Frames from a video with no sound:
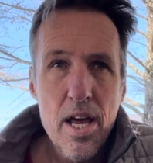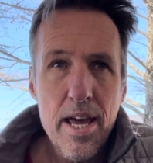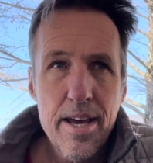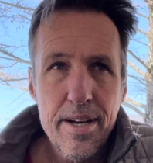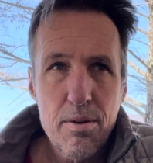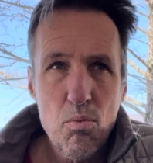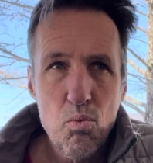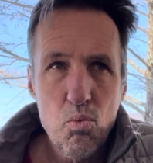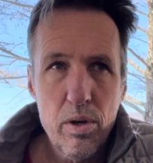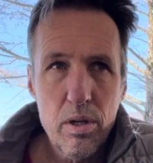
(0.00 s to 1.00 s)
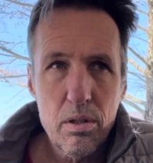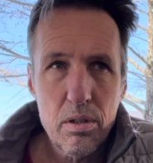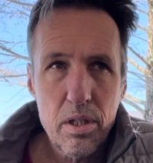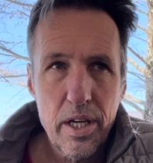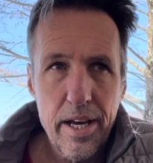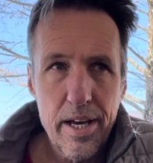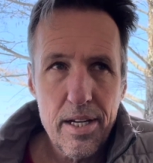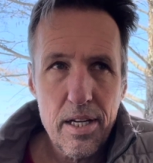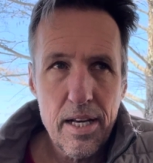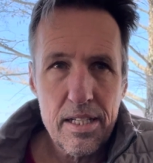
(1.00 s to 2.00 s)
It will
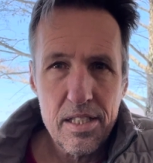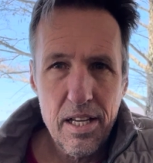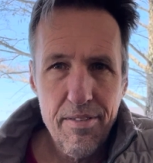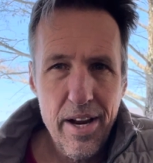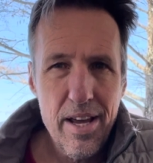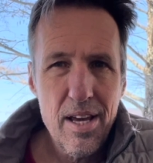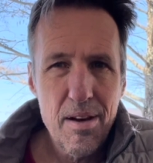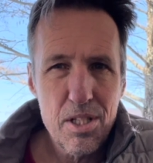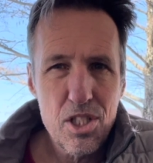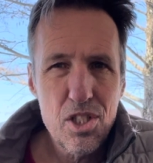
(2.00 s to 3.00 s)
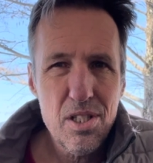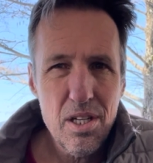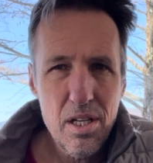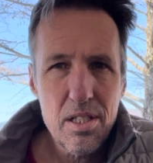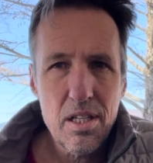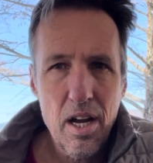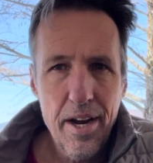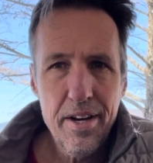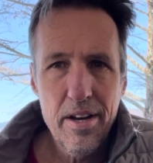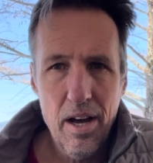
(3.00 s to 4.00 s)
get at 7 a.m. is just
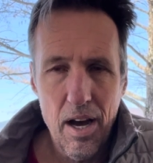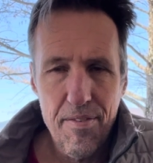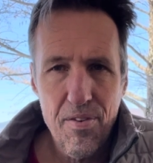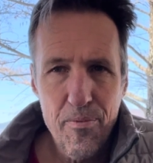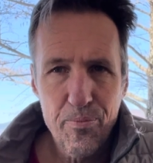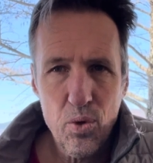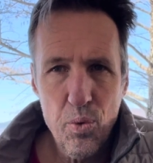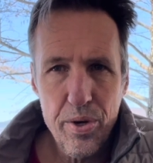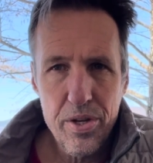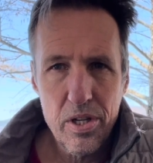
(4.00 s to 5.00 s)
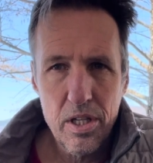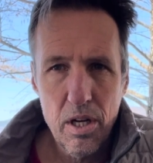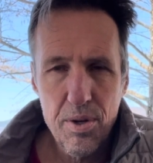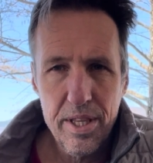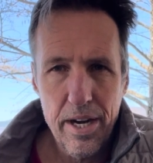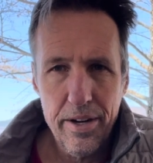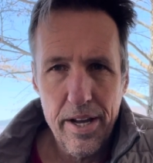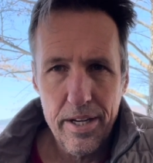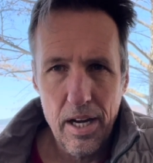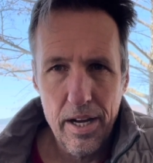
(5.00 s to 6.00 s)
light enough where you can go without a
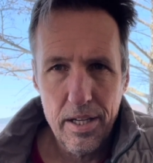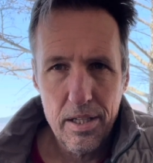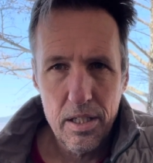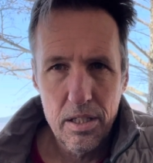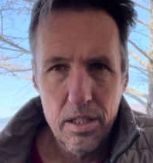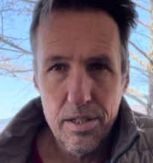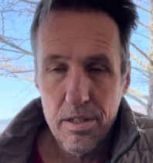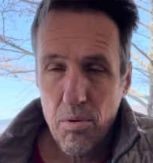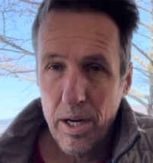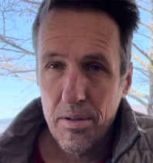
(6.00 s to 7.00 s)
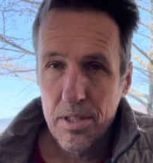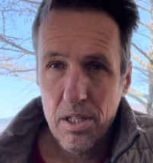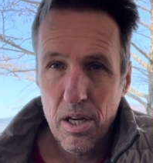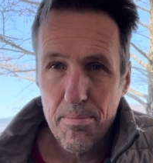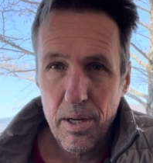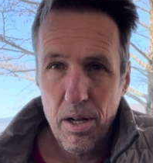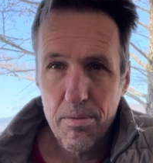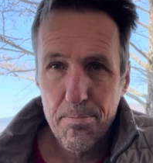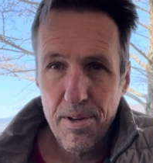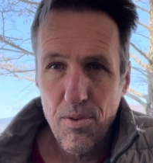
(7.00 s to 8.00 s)
headlight. You're welcome to start
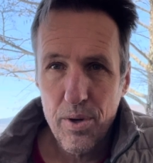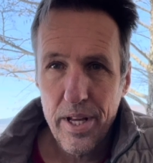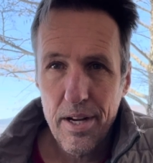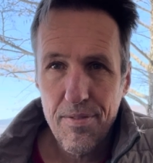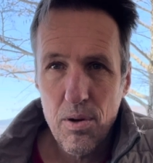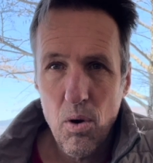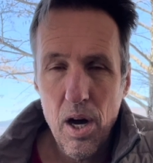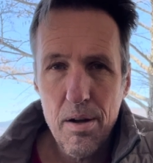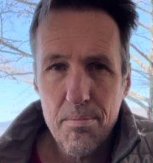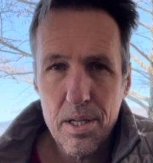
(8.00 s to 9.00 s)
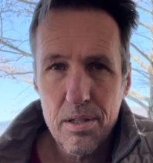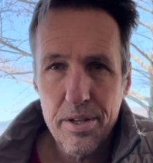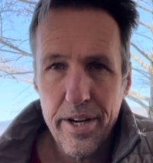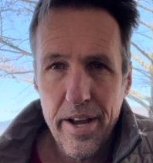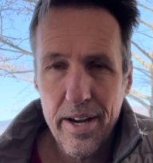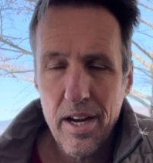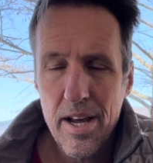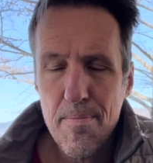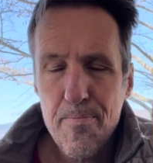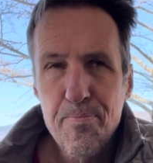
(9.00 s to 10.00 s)
before that if you want, but you'll need a headlamp.